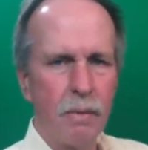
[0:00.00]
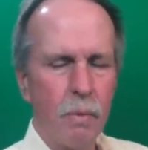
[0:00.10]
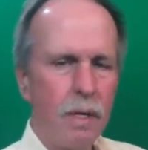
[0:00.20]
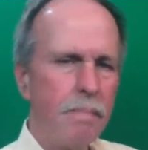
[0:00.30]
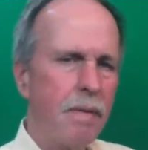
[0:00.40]

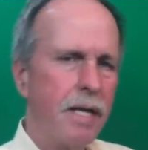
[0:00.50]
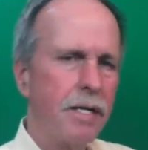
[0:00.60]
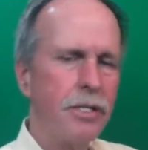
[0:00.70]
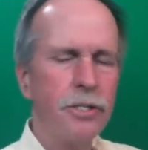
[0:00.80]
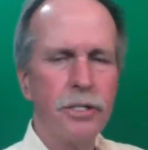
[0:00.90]
One
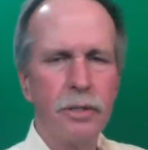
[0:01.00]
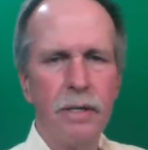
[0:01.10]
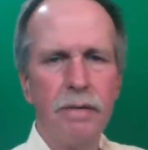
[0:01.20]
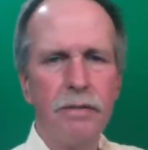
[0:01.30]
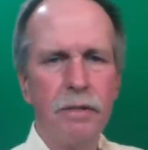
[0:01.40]
monitors your
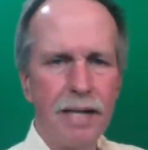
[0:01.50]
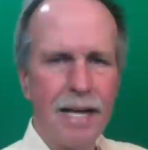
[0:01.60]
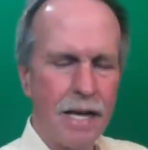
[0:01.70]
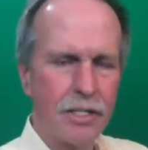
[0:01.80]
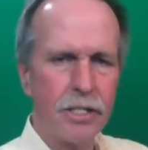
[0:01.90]
level of
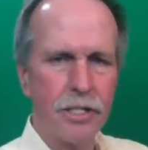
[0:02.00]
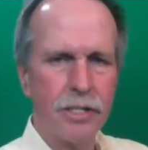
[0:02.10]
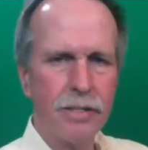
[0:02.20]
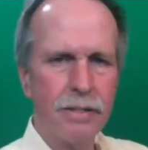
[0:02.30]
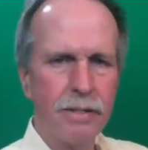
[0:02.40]

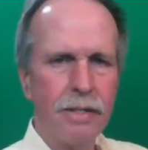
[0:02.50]
oxygen,